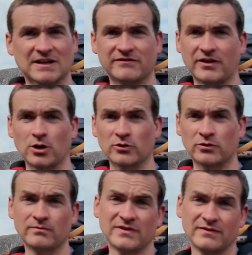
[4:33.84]
So
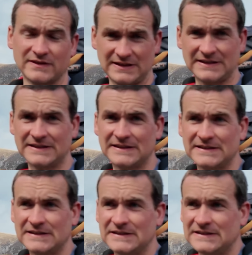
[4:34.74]
the easiest way is
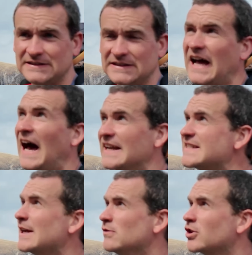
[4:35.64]
over Cove? I'd
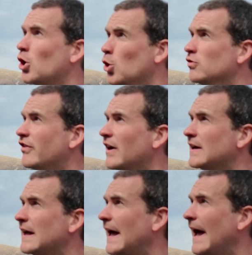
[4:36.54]
say over Cove.
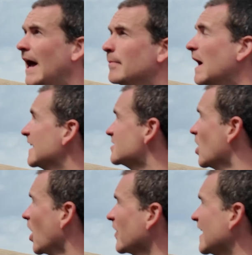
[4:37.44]
It's
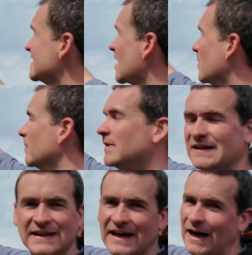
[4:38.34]
not nice coming.
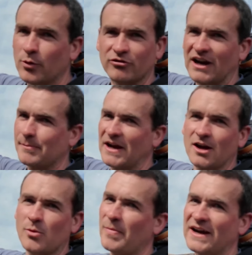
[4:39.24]
I wouldn't recommend
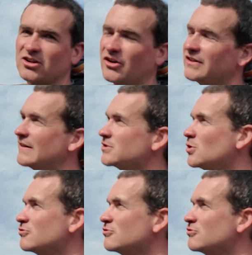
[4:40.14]
going back down the Devil's Coast.